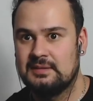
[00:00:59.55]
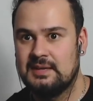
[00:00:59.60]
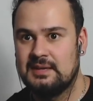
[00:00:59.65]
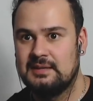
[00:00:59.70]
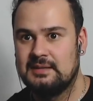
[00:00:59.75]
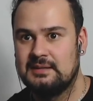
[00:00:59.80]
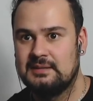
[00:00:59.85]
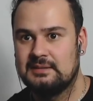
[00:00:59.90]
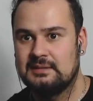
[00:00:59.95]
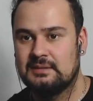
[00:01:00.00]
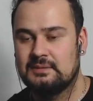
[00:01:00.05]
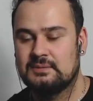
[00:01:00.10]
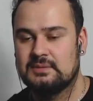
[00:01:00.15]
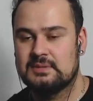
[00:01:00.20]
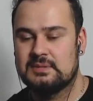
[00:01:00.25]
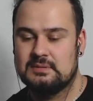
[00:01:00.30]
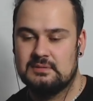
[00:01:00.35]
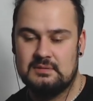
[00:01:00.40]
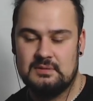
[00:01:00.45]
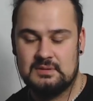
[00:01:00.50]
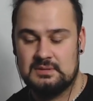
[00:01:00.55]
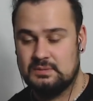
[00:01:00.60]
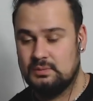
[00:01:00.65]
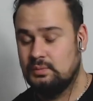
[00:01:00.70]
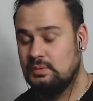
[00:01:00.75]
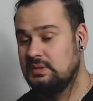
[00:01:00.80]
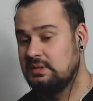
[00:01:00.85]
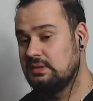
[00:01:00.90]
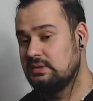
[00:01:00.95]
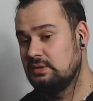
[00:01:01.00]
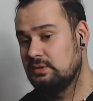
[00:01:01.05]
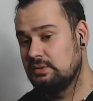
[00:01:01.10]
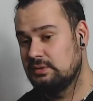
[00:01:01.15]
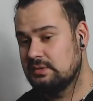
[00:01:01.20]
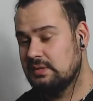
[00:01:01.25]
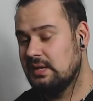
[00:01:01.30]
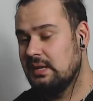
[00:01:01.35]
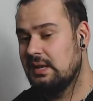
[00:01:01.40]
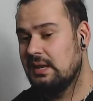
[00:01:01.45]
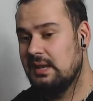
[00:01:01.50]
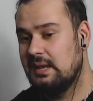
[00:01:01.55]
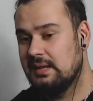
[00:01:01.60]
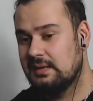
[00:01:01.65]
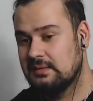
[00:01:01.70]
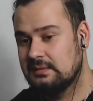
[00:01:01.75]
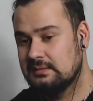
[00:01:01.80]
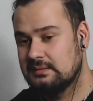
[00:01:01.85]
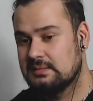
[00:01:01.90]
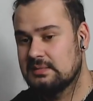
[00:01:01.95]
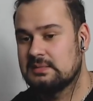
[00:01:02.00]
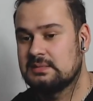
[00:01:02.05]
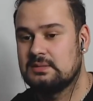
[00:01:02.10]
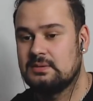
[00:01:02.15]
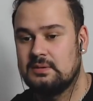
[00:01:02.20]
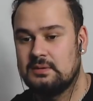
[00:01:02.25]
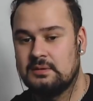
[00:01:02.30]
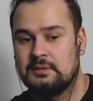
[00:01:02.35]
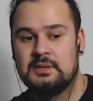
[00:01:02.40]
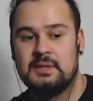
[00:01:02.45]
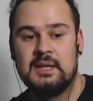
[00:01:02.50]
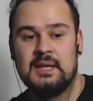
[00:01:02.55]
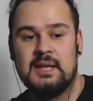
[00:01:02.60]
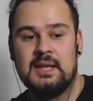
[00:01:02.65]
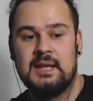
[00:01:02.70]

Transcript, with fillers: and it's, it's really good. I like the song.